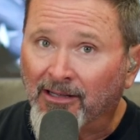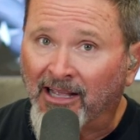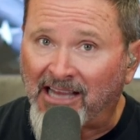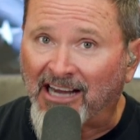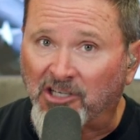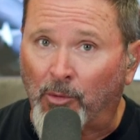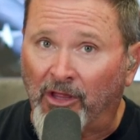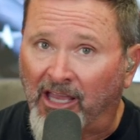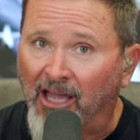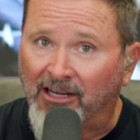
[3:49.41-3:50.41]
It's actually
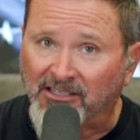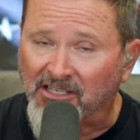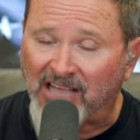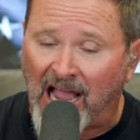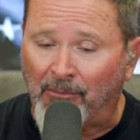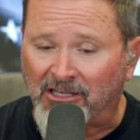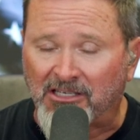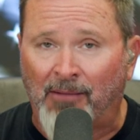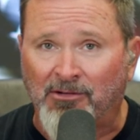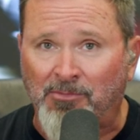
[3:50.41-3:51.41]
really good because it's Thomas it's
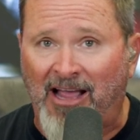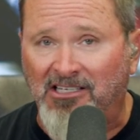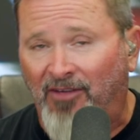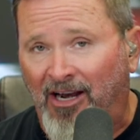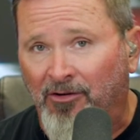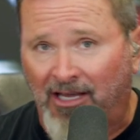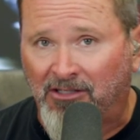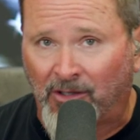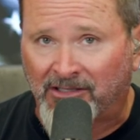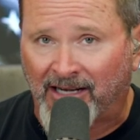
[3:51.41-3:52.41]
Thomas Massie, but I don't
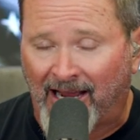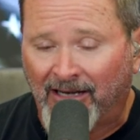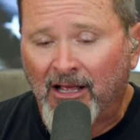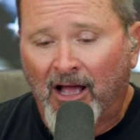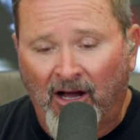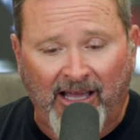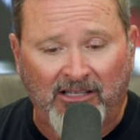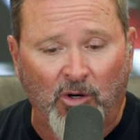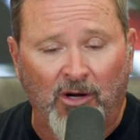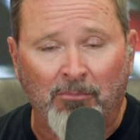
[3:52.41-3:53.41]
get to it tonight. I'll
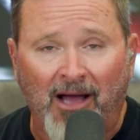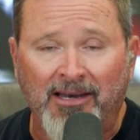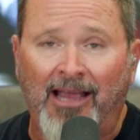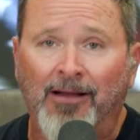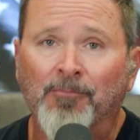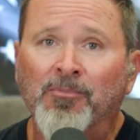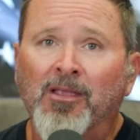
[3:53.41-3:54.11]
get to it Monday.